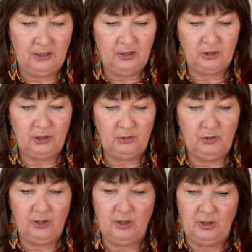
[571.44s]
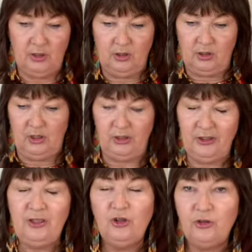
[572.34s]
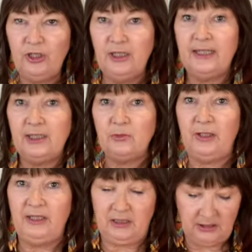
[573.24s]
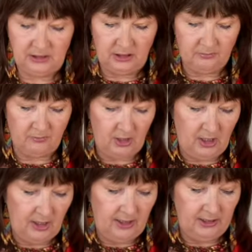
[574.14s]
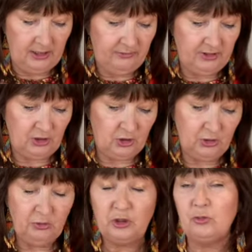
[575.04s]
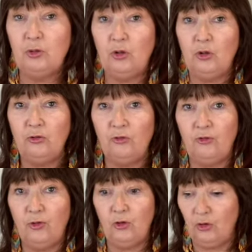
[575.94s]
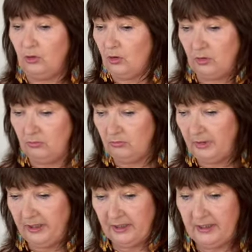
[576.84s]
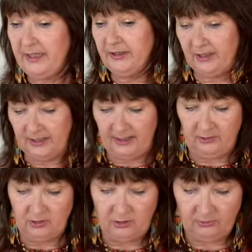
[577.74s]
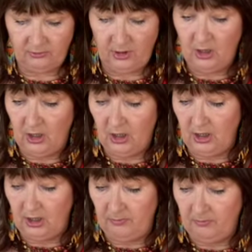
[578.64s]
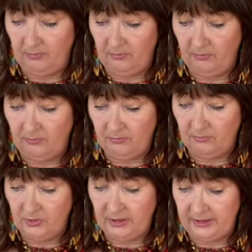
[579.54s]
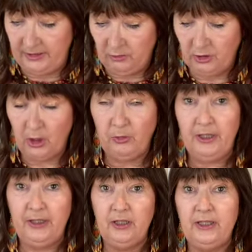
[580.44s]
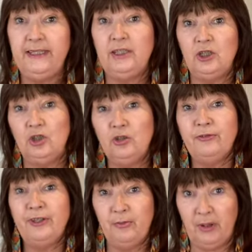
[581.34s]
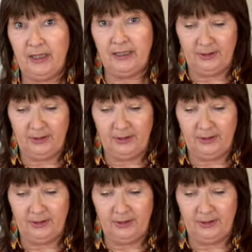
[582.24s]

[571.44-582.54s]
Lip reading: So nothing gets wasted. And if it's too small for making anything out of, then it'll go in the stuffing bag.